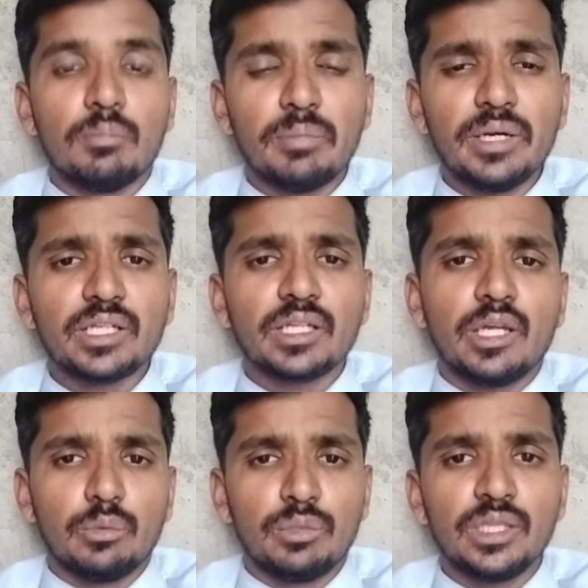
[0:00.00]
But
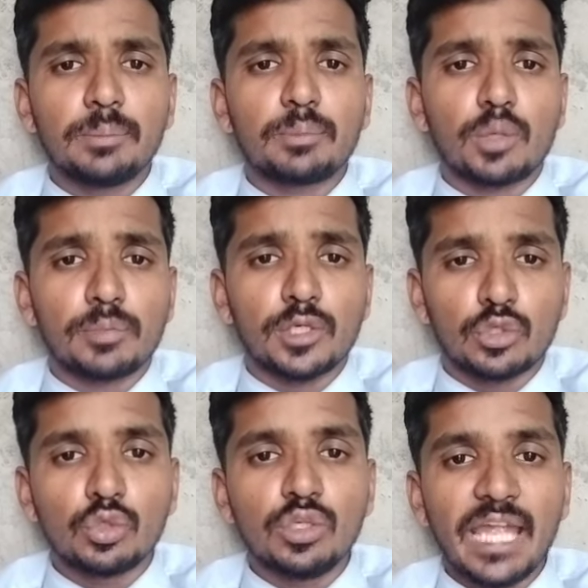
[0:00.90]
with the proper
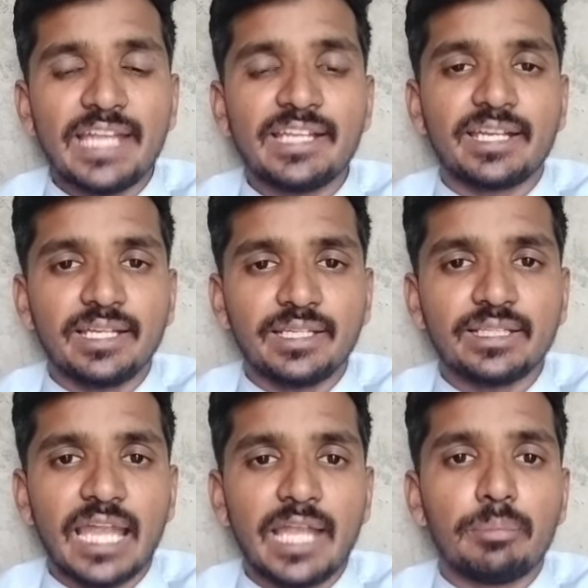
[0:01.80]
tool and
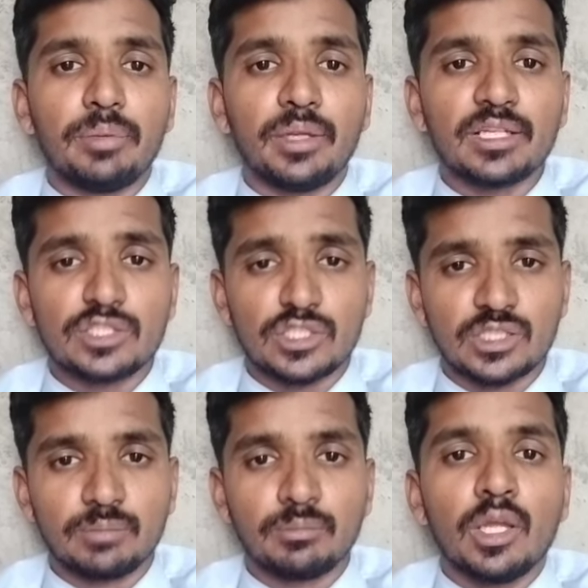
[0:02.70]
training and fair
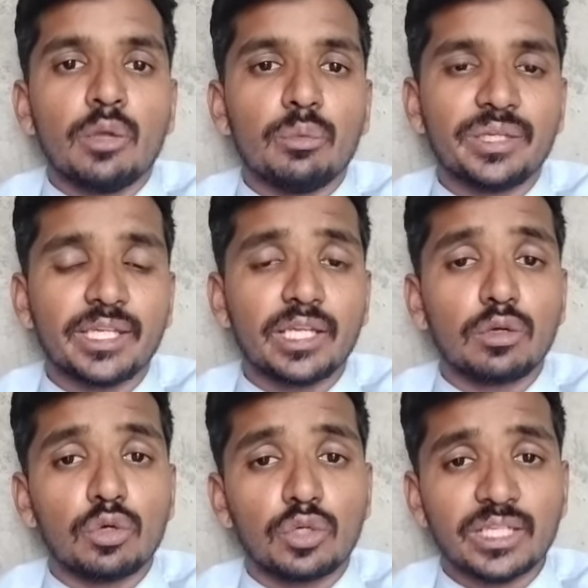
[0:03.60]
system, we can
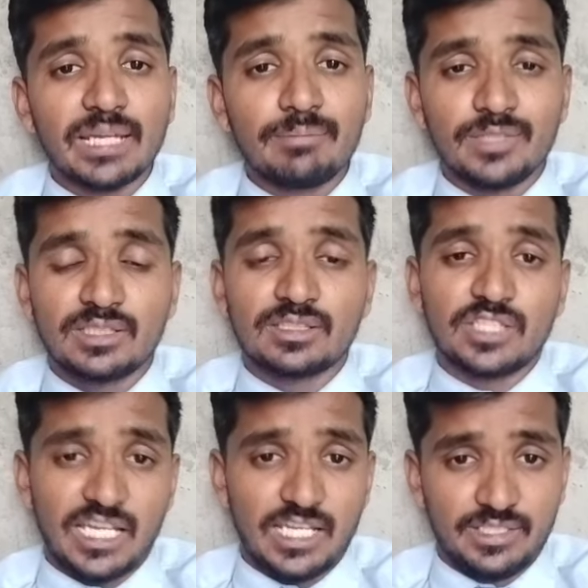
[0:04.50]
overcome these
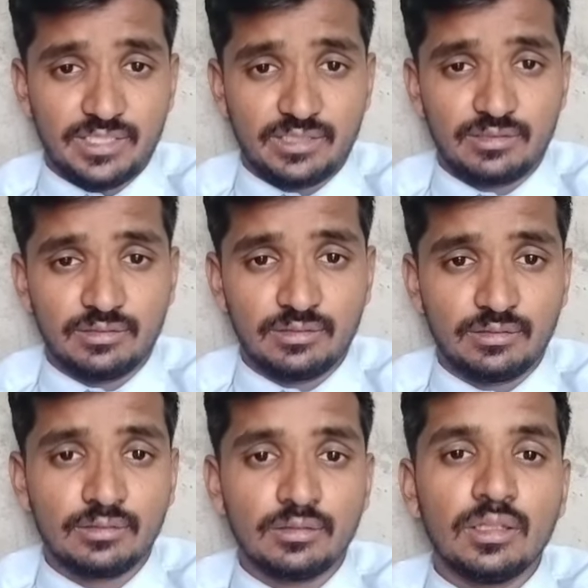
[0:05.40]
challenges.
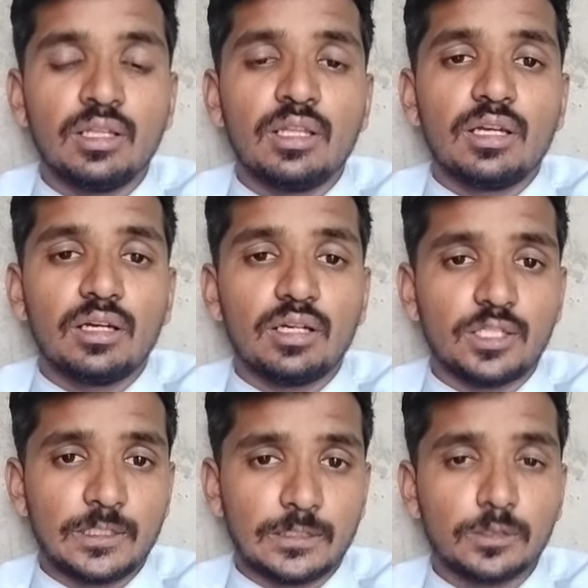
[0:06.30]

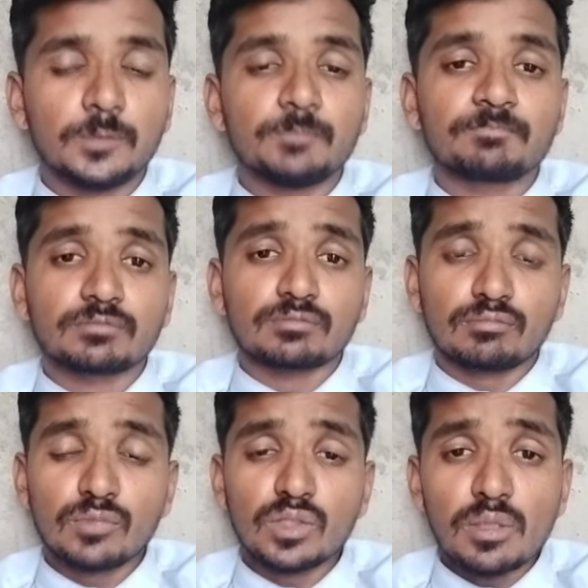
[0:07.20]
So
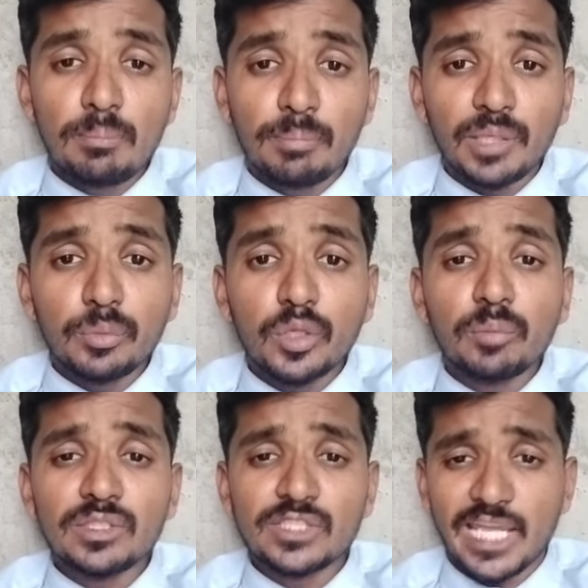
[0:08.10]

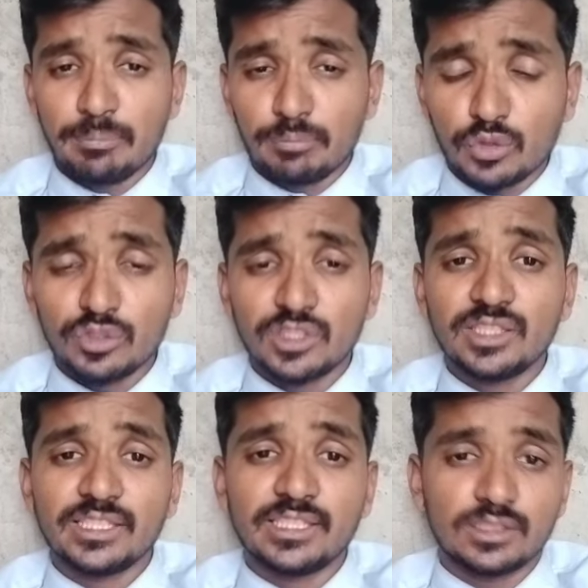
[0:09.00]
performance
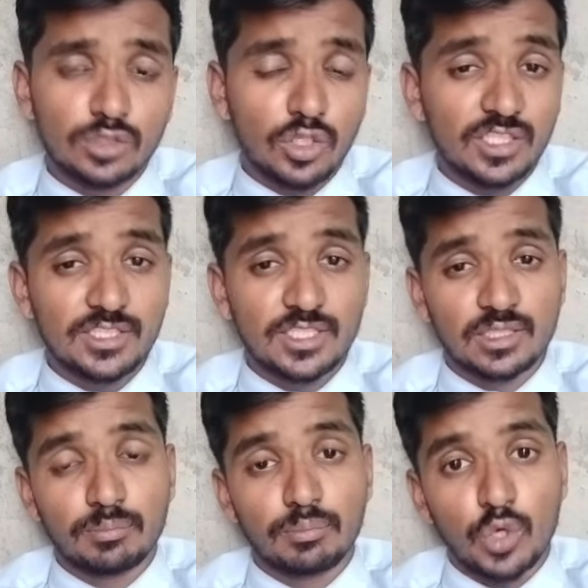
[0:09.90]
approval is not
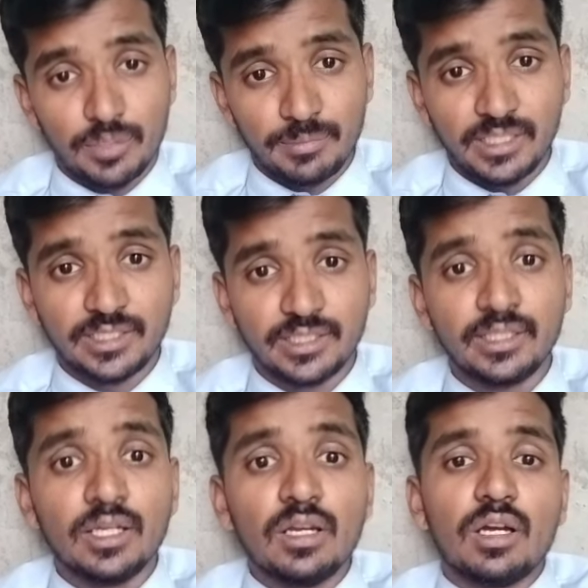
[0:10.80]
just a
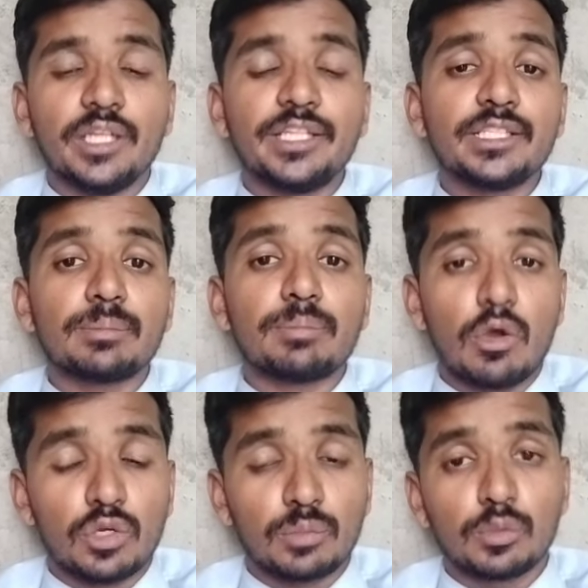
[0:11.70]
formality, it is a
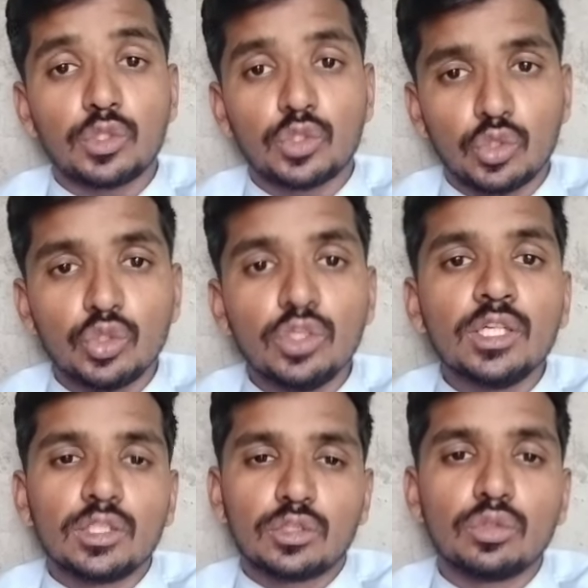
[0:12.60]
powerful tool
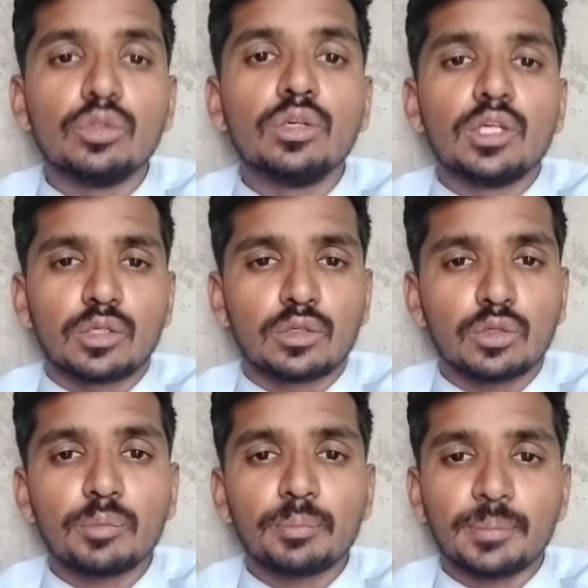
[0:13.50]
to
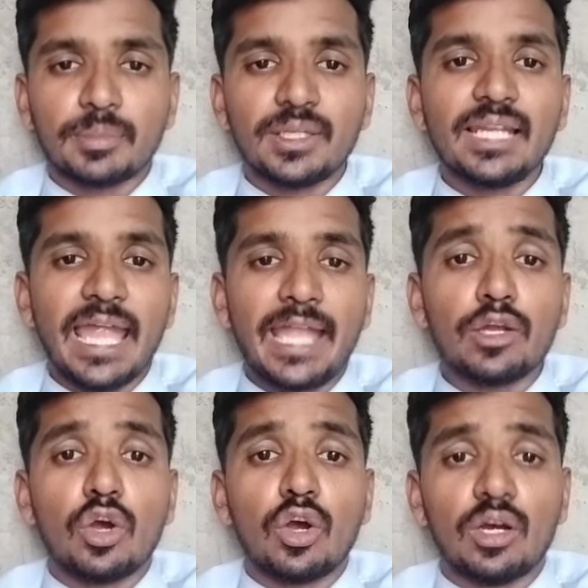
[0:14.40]
grow people and